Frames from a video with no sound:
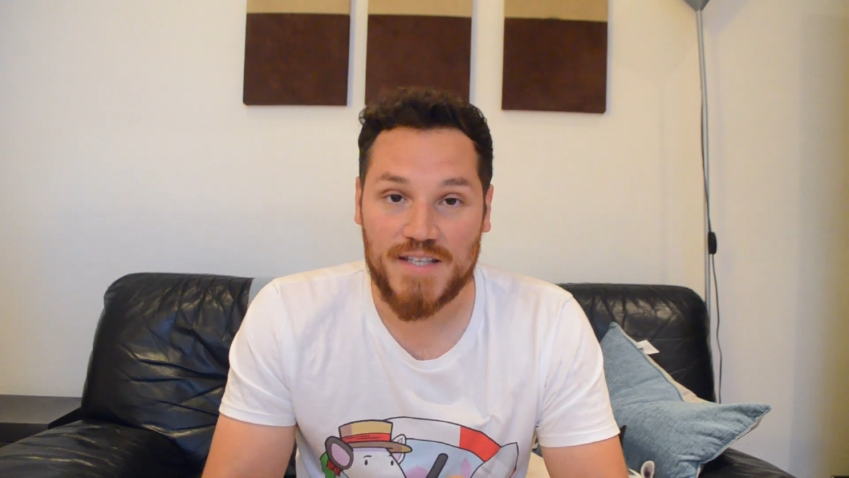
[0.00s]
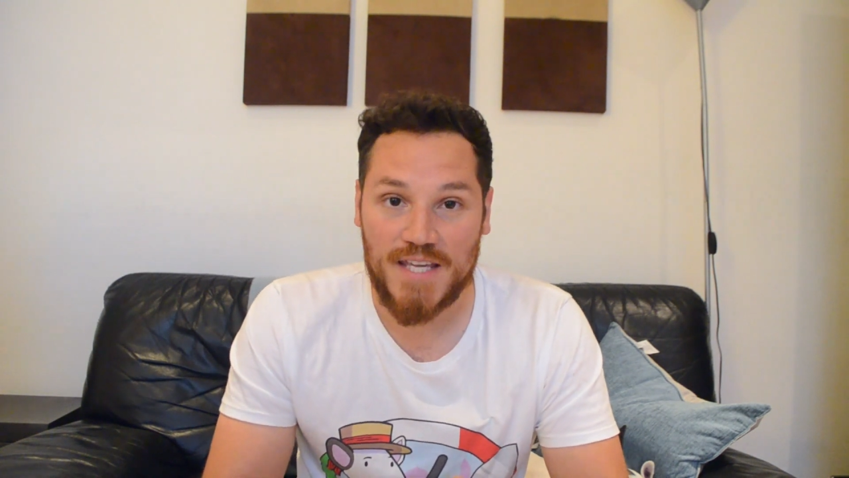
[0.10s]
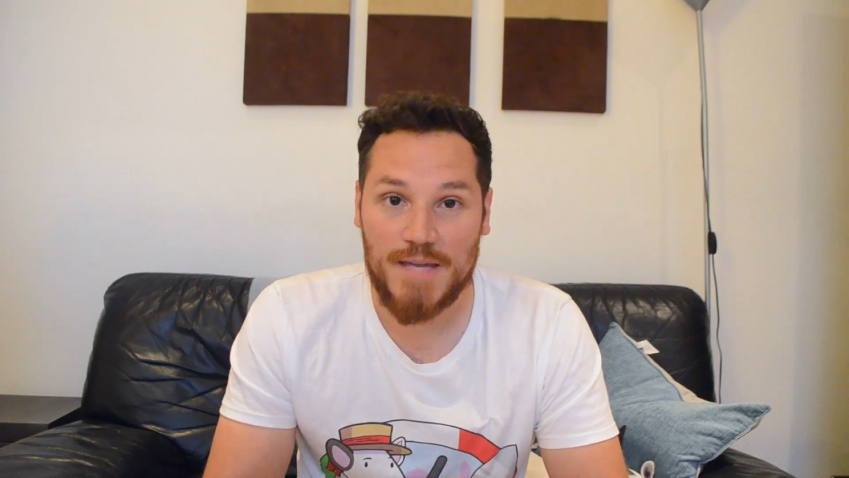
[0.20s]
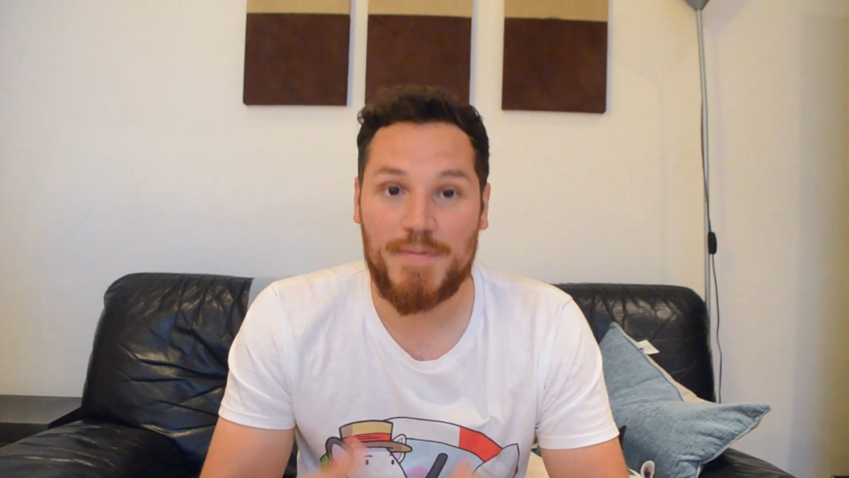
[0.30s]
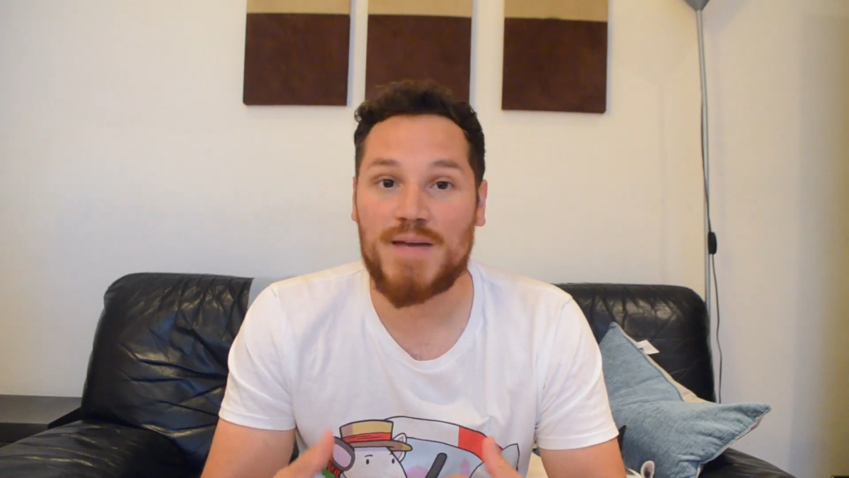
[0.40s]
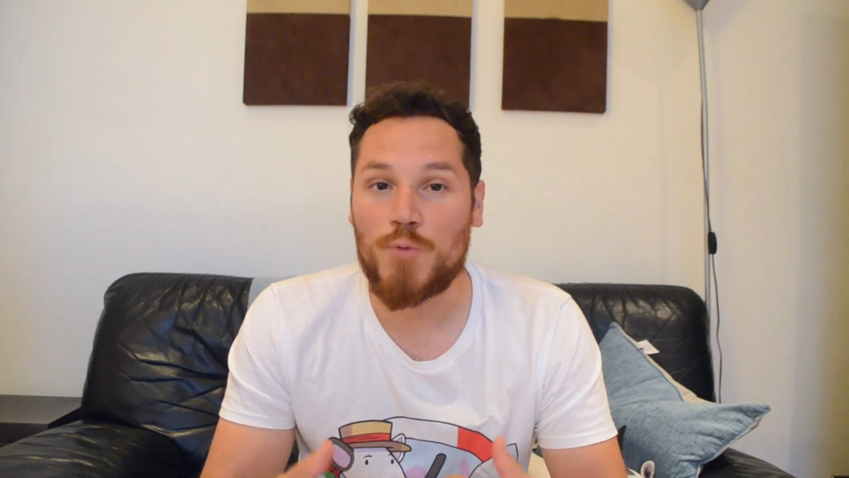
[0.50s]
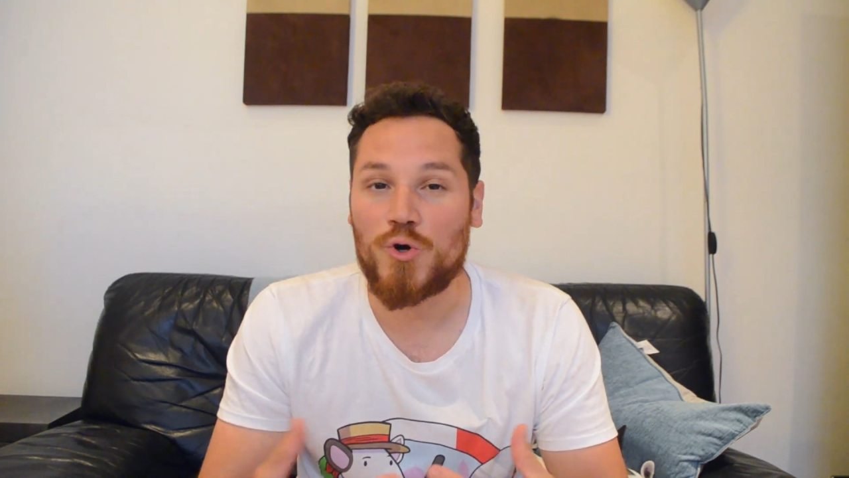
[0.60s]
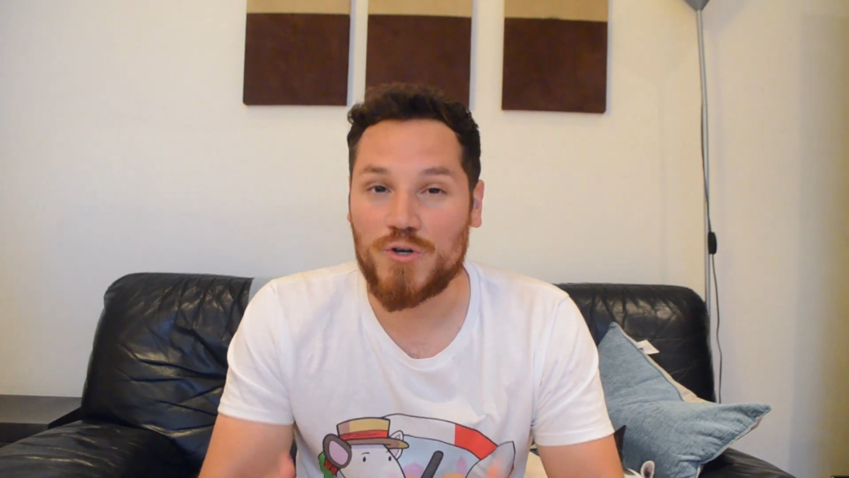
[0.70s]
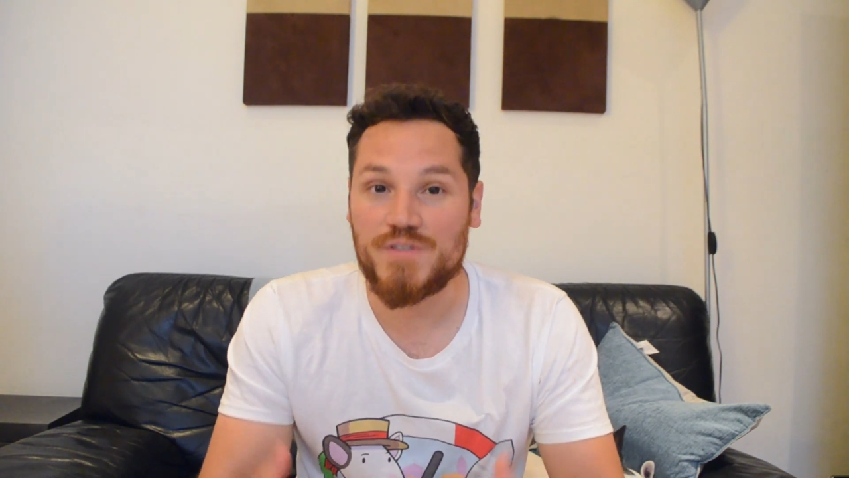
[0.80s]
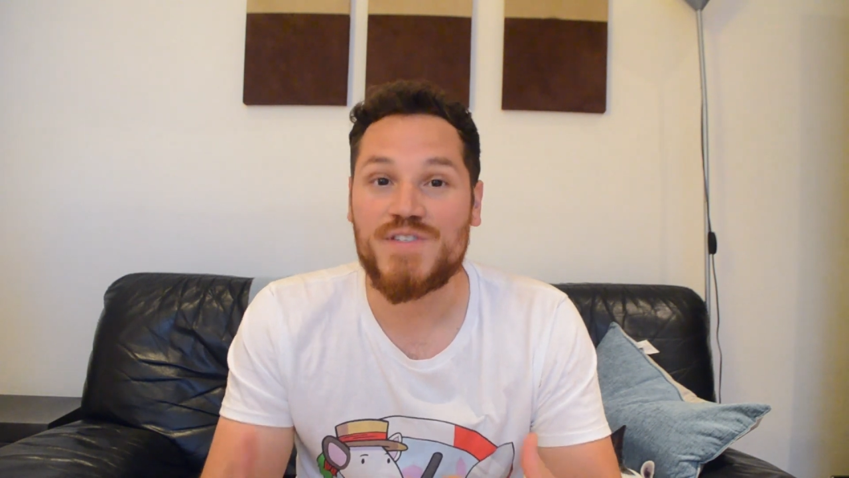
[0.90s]
keep him or
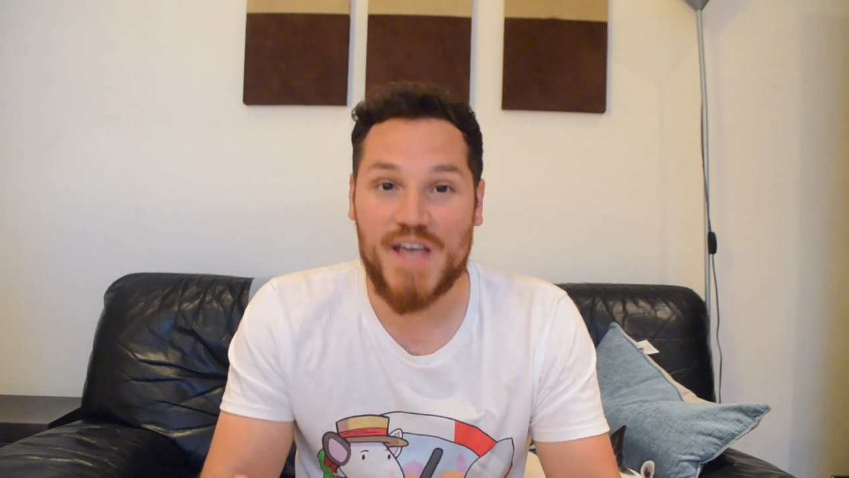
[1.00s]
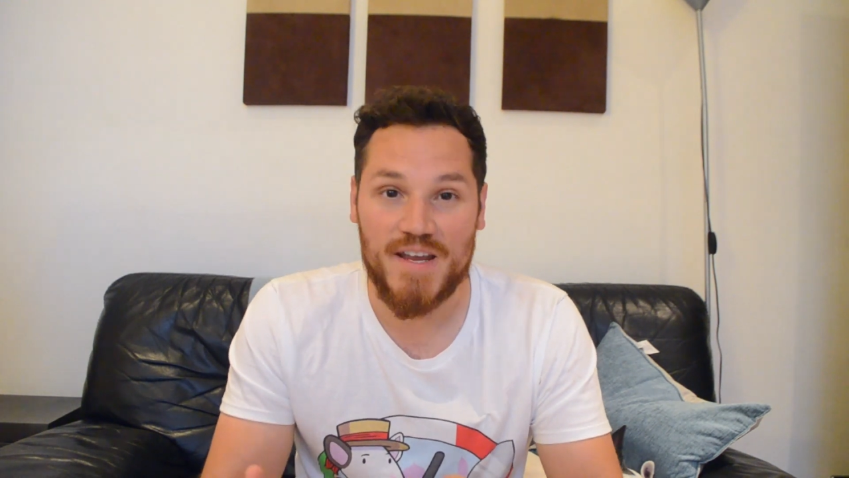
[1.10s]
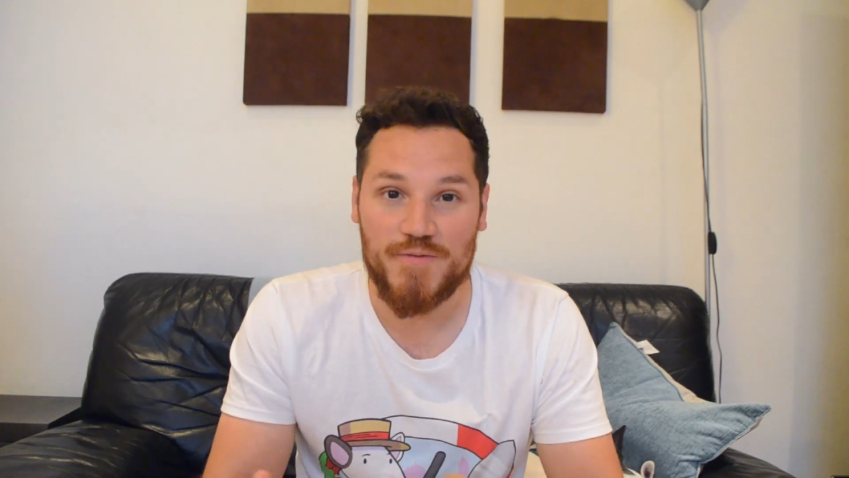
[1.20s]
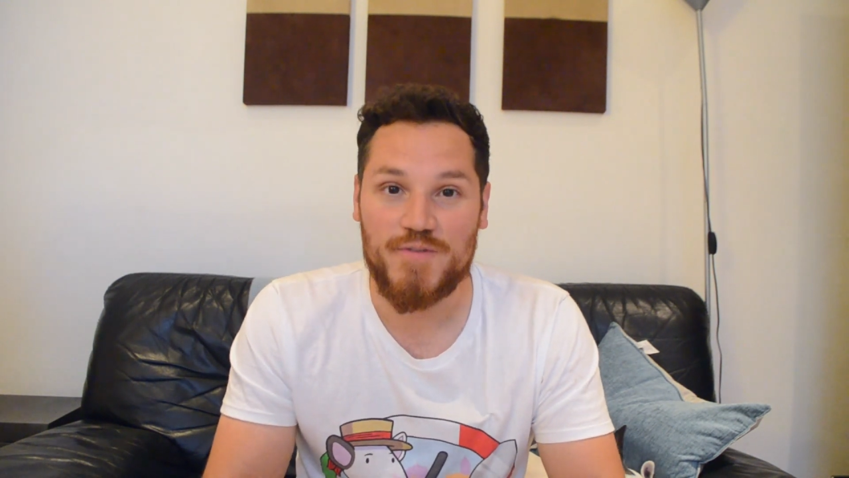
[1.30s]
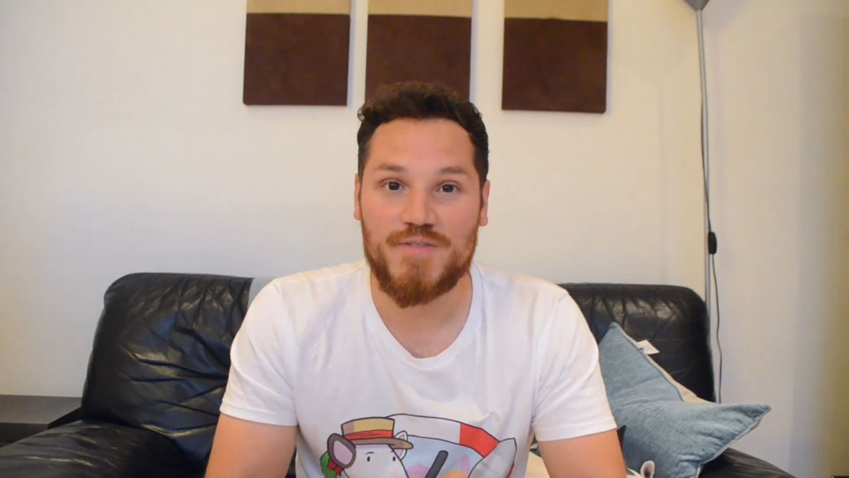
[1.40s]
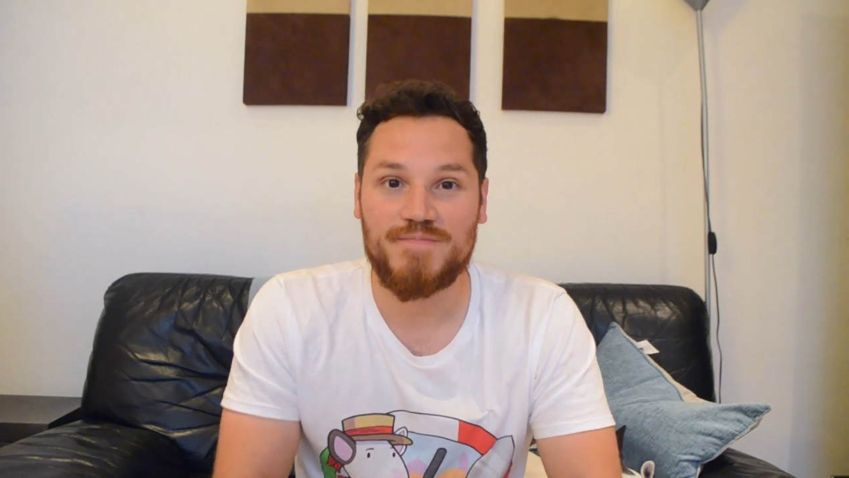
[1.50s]
her safe.